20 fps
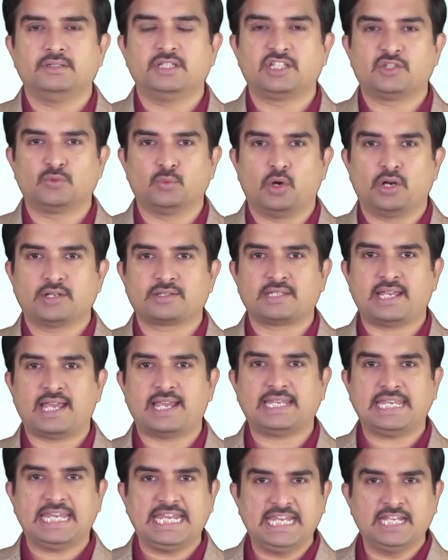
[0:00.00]
This was
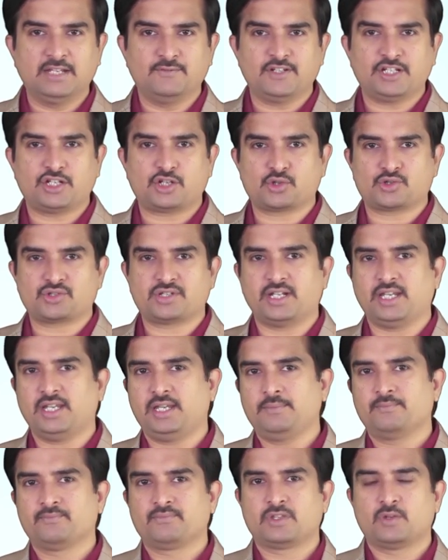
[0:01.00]
an in vitro
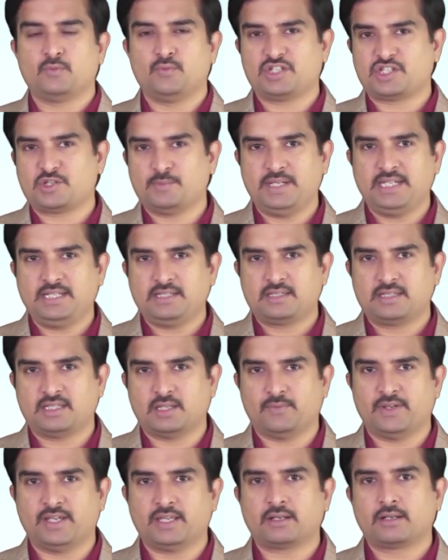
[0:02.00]
study, which means
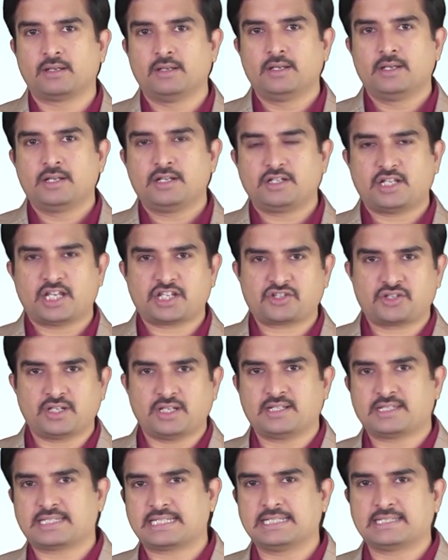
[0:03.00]
they were
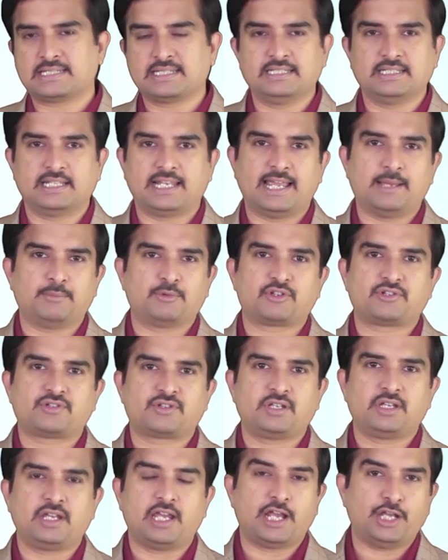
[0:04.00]
testing cells in the
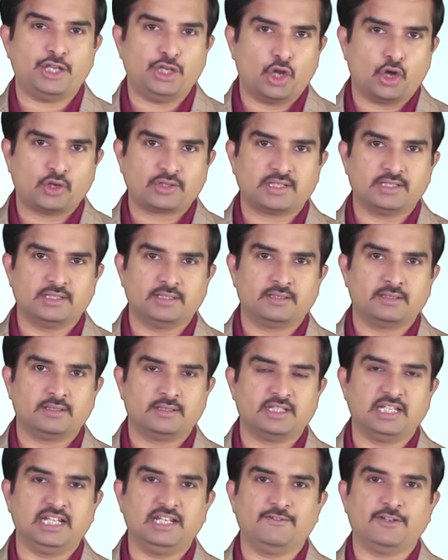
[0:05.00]
laboratory and not in
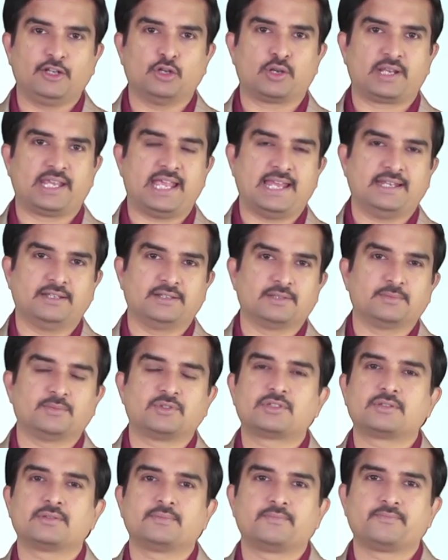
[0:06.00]
the living
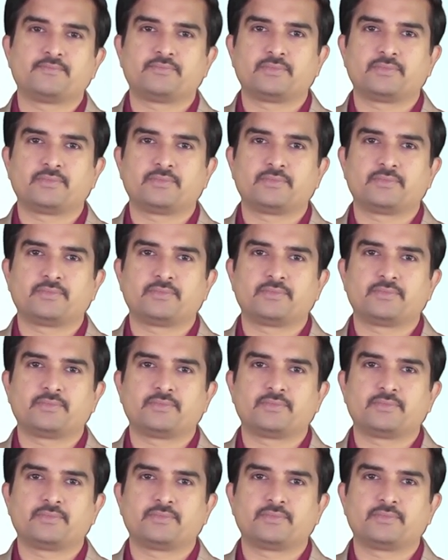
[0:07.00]
organisms.